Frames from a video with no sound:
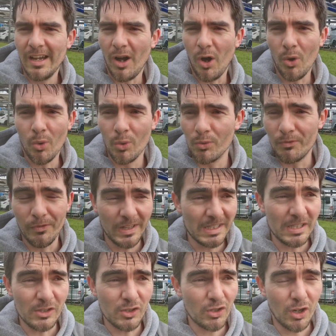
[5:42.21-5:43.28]
old
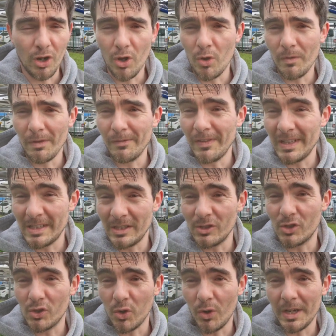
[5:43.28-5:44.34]
vintage clothing,
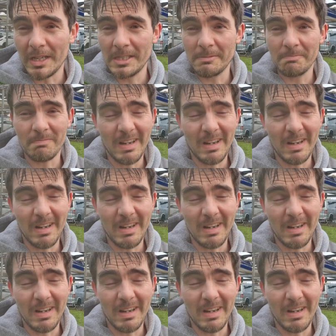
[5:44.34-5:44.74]
vintage toys.